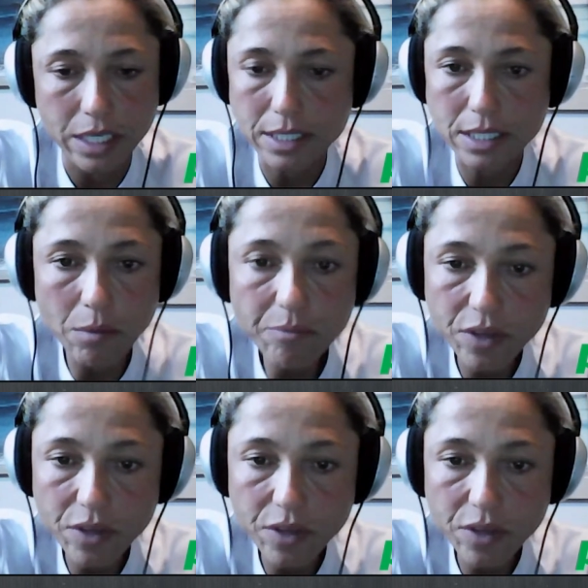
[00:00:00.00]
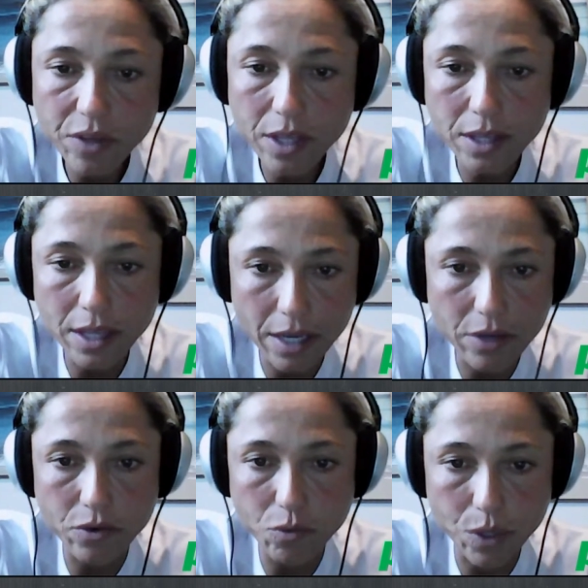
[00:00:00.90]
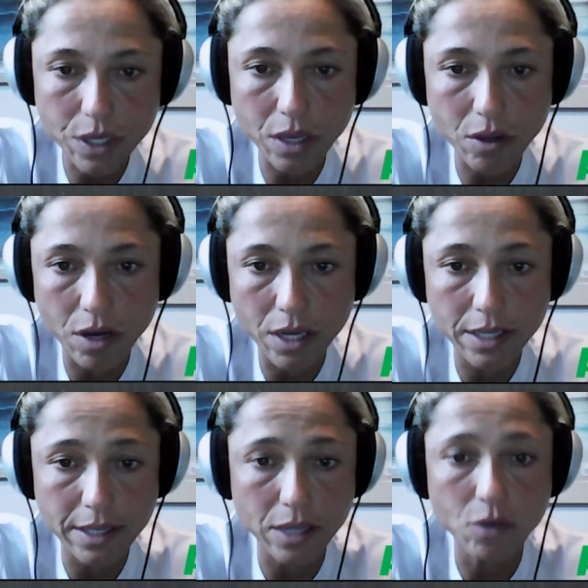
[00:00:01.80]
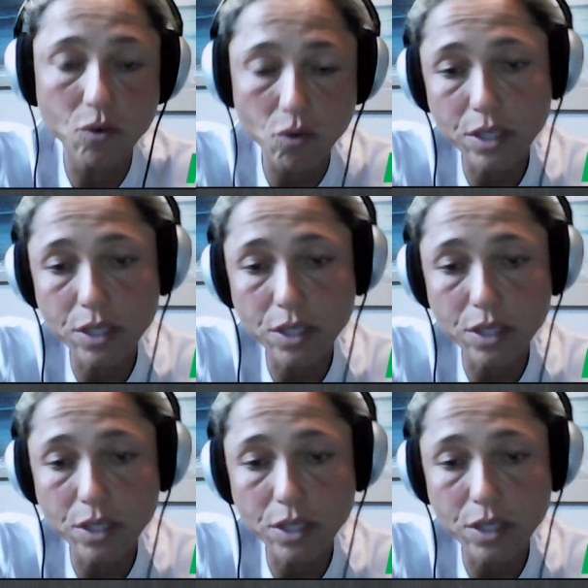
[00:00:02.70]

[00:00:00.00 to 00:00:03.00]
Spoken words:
something that you're working on that you're